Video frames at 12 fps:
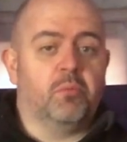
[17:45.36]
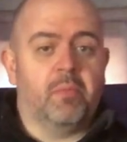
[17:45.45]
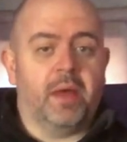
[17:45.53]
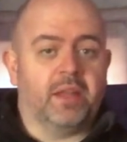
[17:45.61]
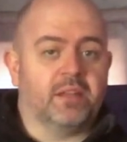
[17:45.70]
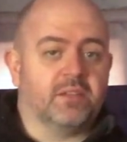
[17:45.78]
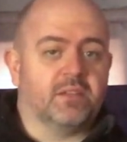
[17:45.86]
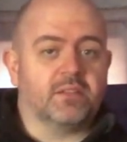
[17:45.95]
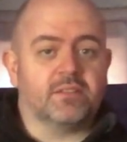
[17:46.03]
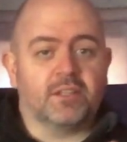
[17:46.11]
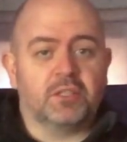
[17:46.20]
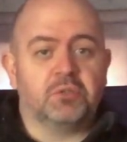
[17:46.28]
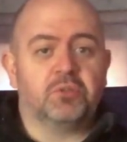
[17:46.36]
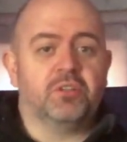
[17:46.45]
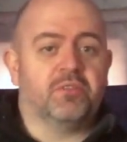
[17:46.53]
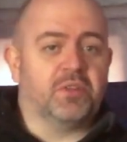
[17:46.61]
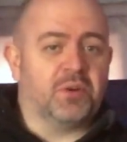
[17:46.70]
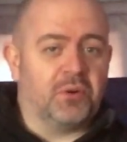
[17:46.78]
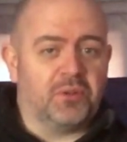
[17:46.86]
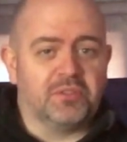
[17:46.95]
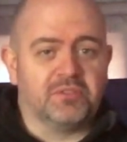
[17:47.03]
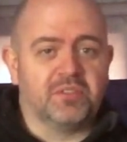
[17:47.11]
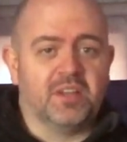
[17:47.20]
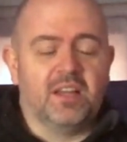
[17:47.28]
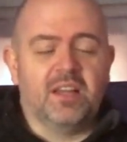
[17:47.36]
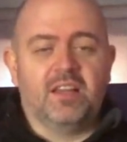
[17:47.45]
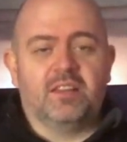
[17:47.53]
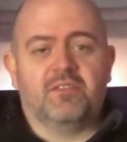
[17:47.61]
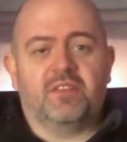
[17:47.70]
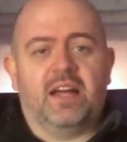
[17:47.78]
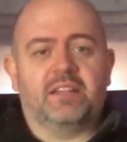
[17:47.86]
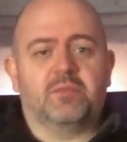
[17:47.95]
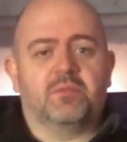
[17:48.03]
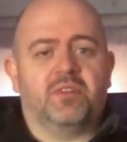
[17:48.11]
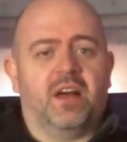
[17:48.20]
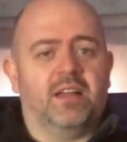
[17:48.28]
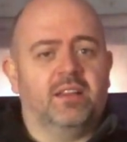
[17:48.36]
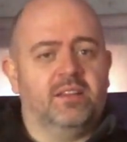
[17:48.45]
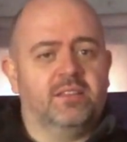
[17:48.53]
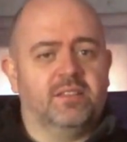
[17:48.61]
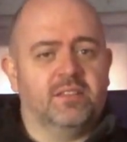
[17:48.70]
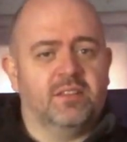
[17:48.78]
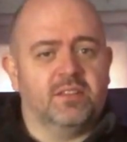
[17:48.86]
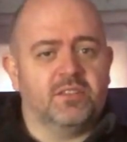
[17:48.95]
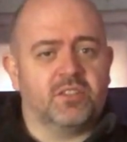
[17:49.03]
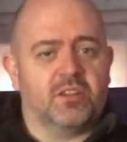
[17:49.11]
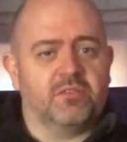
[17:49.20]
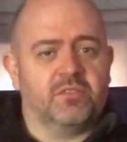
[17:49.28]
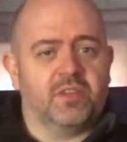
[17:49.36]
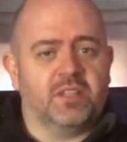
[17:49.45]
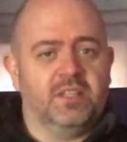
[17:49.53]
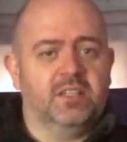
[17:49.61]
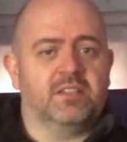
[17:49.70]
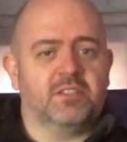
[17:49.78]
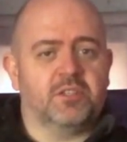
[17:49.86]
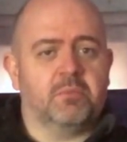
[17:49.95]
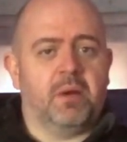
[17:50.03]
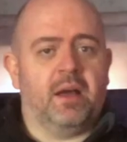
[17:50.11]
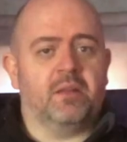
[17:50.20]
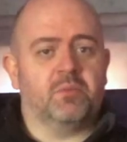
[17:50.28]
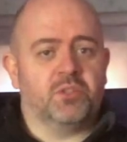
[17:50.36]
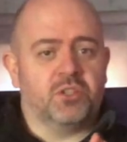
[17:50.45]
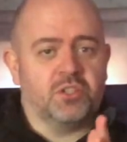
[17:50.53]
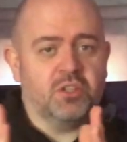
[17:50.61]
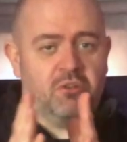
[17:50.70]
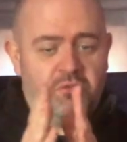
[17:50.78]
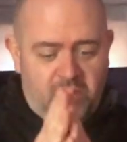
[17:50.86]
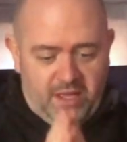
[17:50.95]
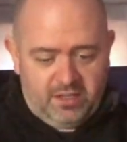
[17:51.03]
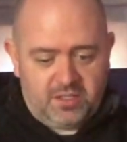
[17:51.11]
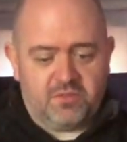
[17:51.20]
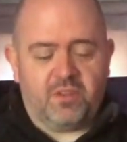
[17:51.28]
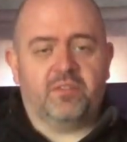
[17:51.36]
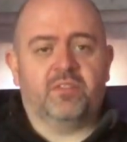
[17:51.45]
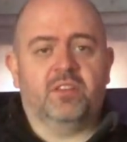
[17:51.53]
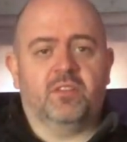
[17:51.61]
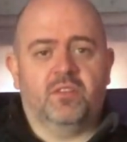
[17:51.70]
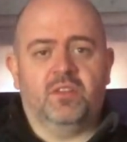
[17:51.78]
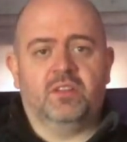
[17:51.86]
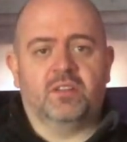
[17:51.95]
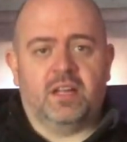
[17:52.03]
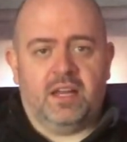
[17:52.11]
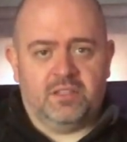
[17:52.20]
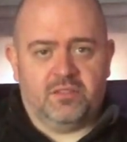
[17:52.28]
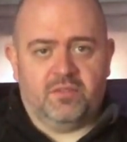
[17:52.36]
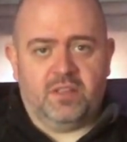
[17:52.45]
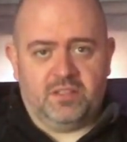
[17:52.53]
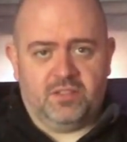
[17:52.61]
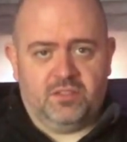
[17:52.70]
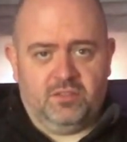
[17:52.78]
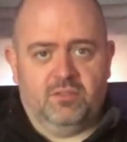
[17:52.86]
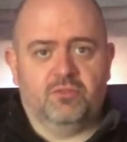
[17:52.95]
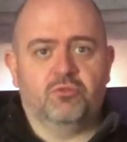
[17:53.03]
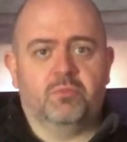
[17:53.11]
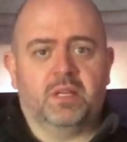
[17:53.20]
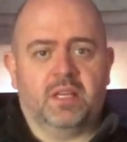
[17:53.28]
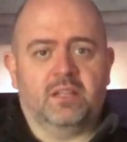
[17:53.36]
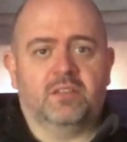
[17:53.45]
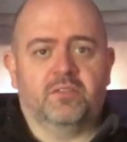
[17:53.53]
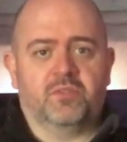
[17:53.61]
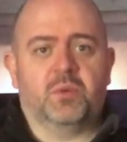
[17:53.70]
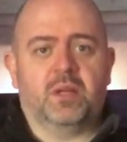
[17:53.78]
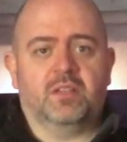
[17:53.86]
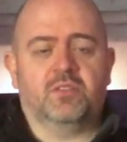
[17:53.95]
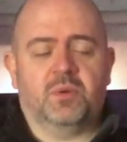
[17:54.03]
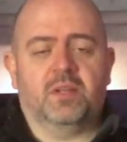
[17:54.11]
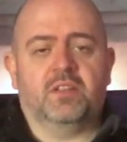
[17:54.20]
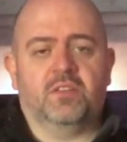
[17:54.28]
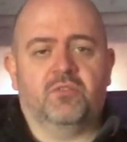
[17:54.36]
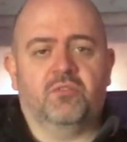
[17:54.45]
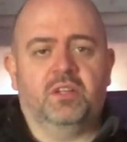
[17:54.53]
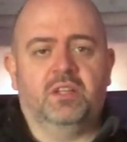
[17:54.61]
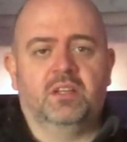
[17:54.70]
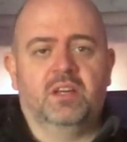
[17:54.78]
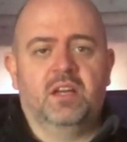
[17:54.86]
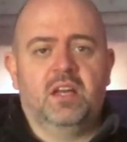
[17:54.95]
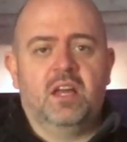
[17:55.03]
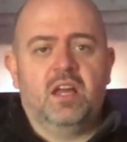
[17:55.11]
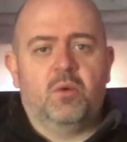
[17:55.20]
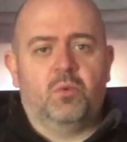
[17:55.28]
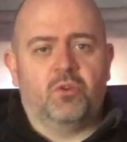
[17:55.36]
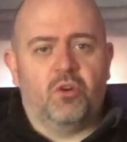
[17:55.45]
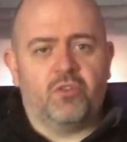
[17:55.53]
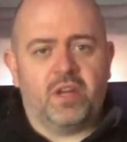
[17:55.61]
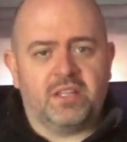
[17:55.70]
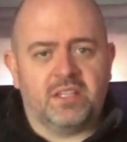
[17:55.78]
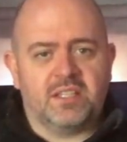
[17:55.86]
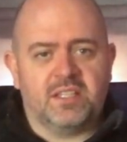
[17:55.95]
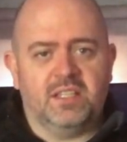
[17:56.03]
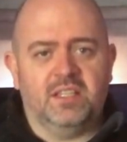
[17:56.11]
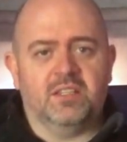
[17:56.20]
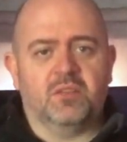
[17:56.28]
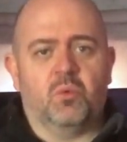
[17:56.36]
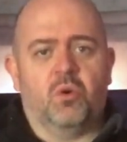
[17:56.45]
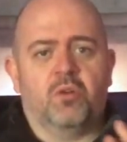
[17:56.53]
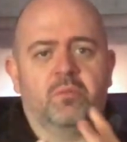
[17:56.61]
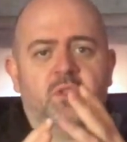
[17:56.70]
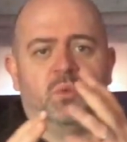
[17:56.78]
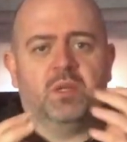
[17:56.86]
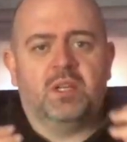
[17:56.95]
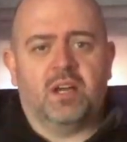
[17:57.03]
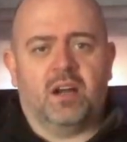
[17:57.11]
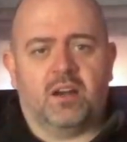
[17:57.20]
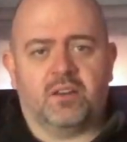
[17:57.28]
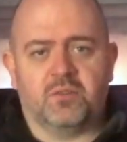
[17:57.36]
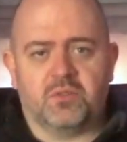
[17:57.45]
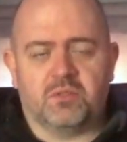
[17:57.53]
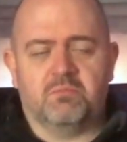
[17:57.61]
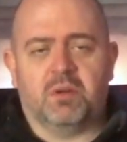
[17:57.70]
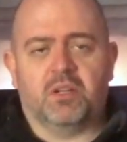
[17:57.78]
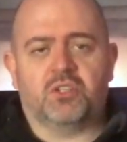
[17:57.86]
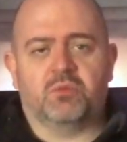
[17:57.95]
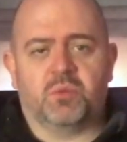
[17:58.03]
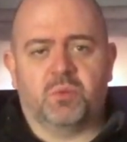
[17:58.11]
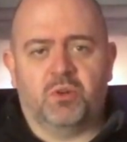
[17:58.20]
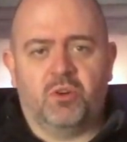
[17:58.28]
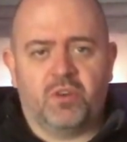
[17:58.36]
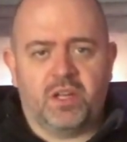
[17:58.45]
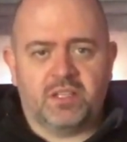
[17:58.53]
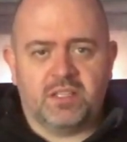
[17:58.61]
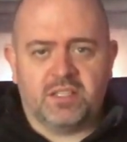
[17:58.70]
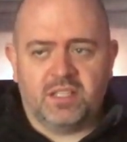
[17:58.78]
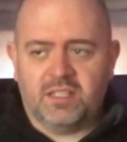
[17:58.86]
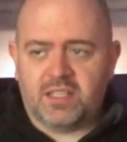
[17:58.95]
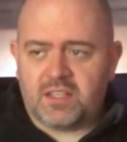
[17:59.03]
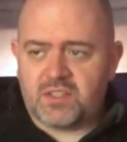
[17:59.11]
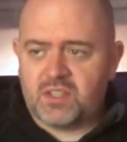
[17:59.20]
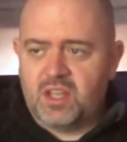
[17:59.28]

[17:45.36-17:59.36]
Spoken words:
Benedict, the glory of the olive, the fact that we've highlighted the stuff of Akita, Japan, which is now in its 50th year as of this new beginning of 2023, we're already seeing the war between cardinals and bishops. We're already seeing this